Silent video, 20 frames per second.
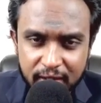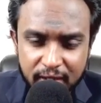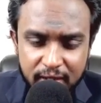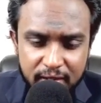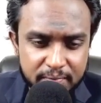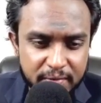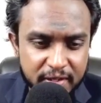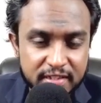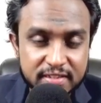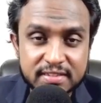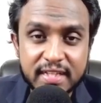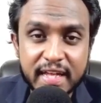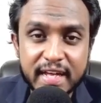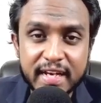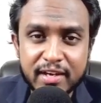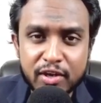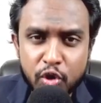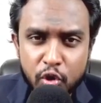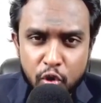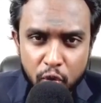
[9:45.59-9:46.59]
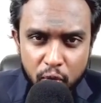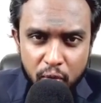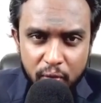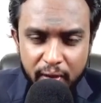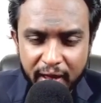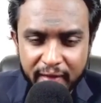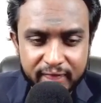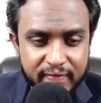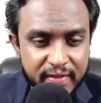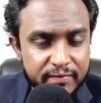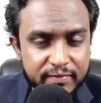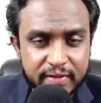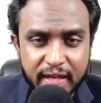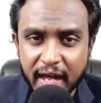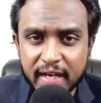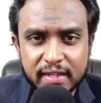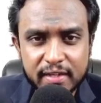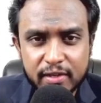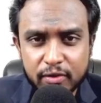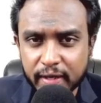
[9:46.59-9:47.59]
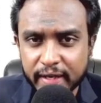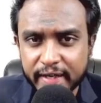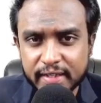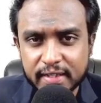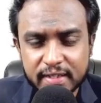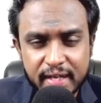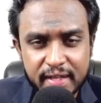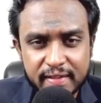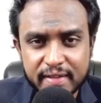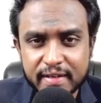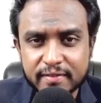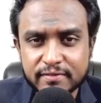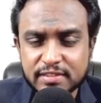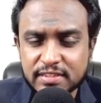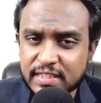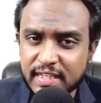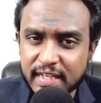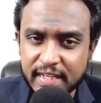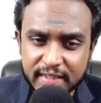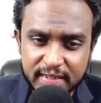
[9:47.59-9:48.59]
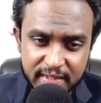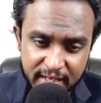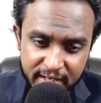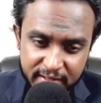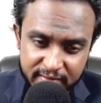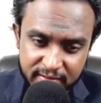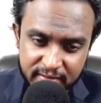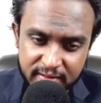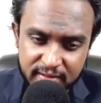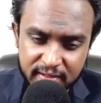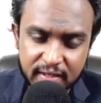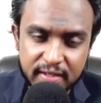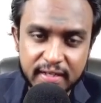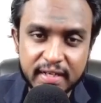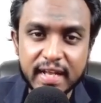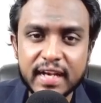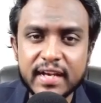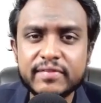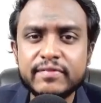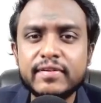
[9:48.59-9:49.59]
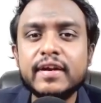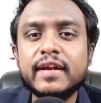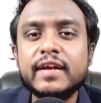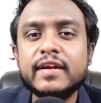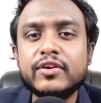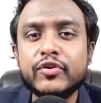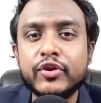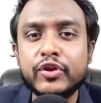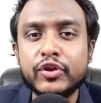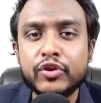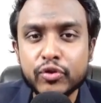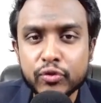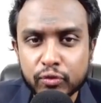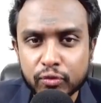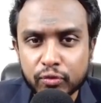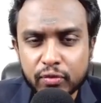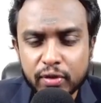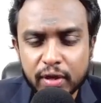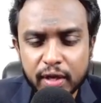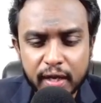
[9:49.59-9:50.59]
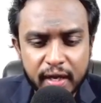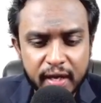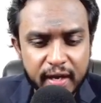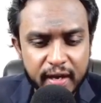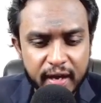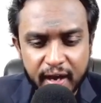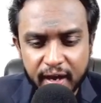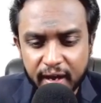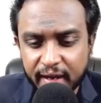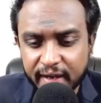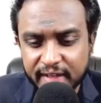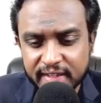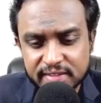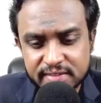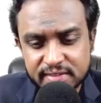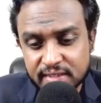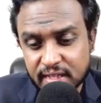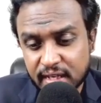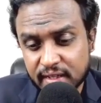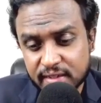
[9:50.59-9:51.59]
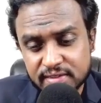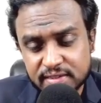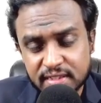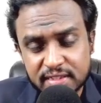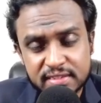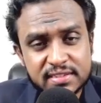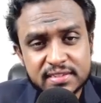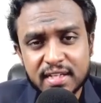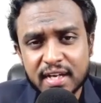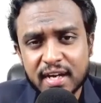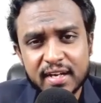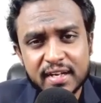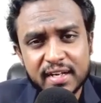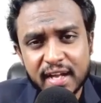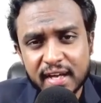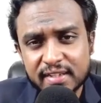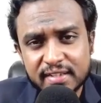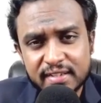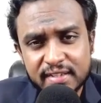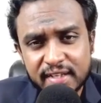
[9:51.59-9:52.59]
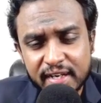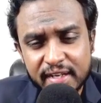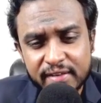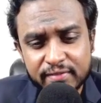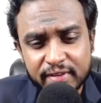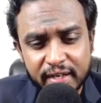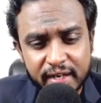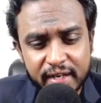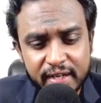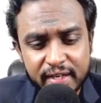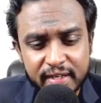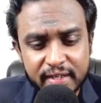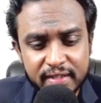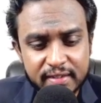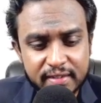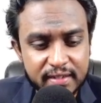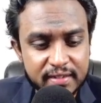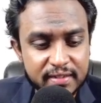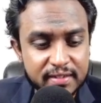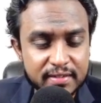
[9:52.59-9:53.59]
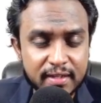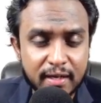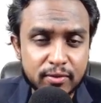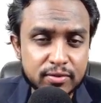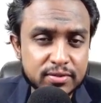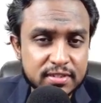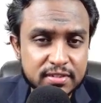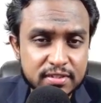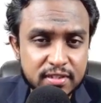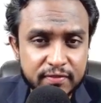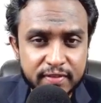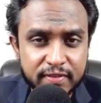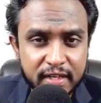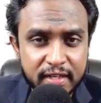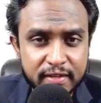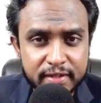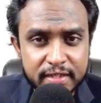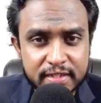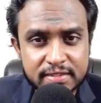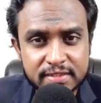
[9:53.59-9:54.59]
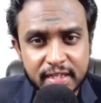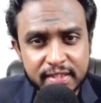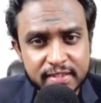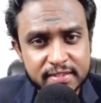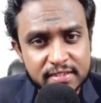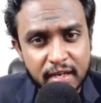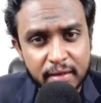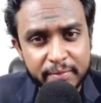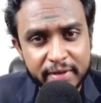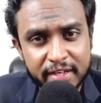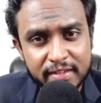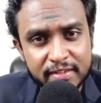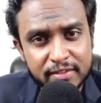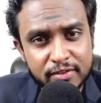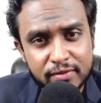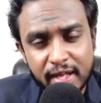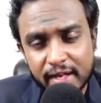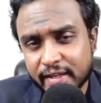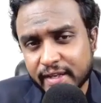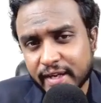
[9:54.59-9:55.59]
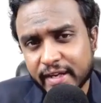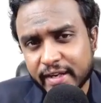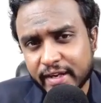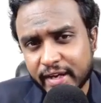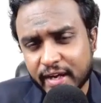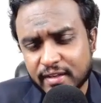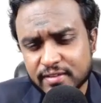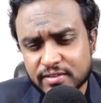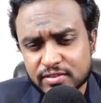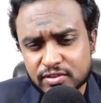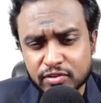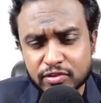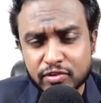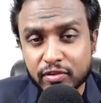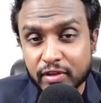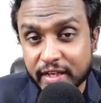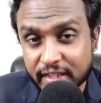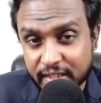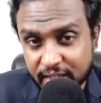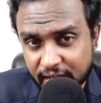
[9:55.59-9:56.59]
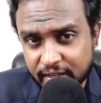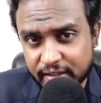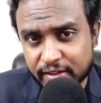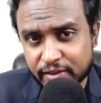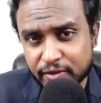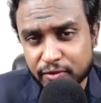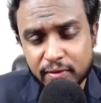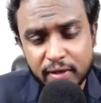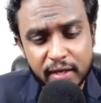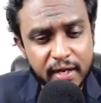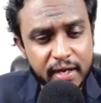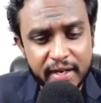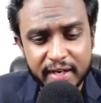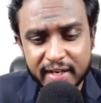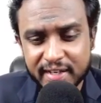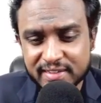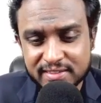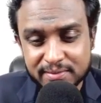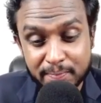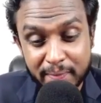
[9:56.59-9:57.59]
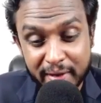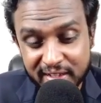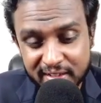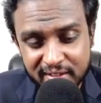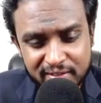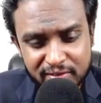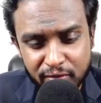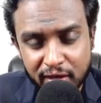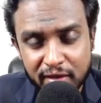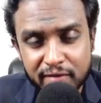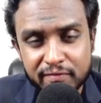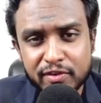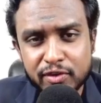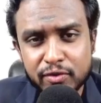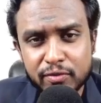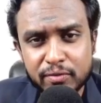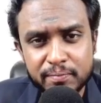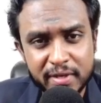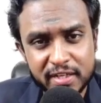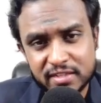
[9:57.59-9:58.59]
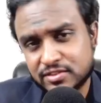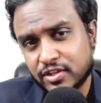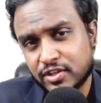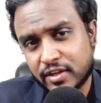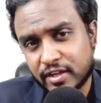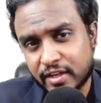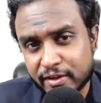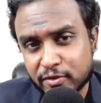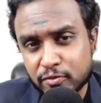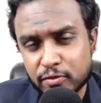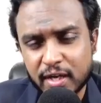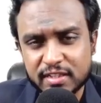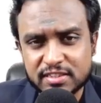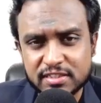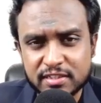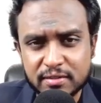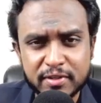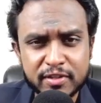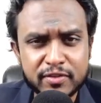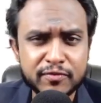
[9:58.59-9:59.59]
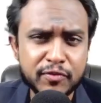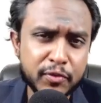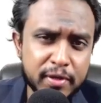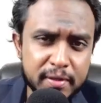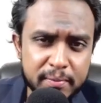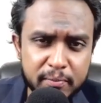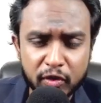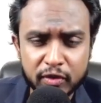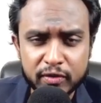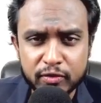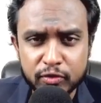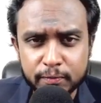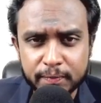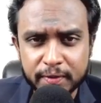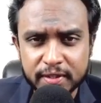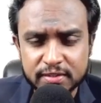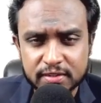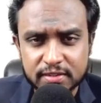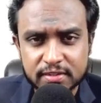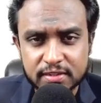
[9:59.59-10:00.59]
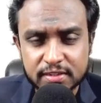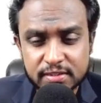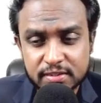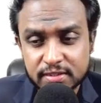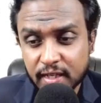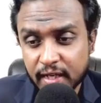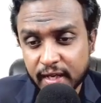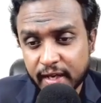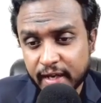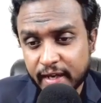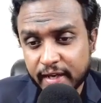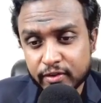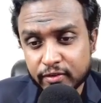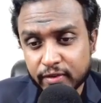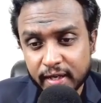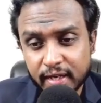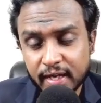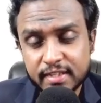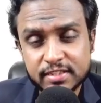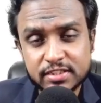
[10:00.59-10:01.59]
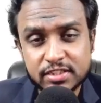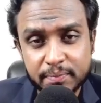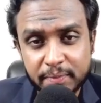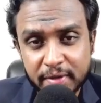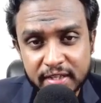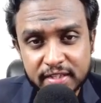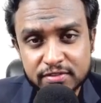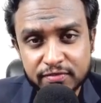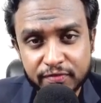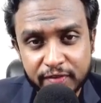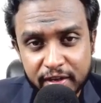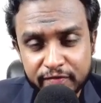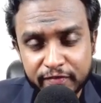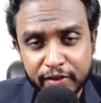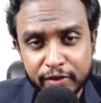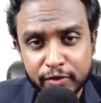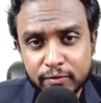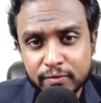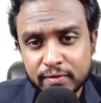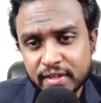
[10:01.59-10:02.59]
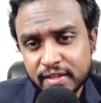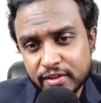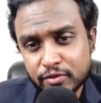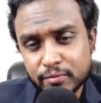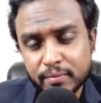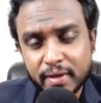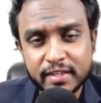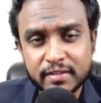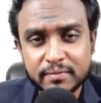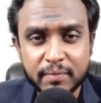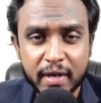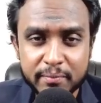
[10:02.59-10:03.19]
because they know and they've calculated and they've seen that a delivery to you is just another delivery in the thousands of deliveries that is coming into that area. So to retain you, it's better to give you, because you're a new customer, you've only bought 2 purchases, and you realize shipping is free for you, then you might buy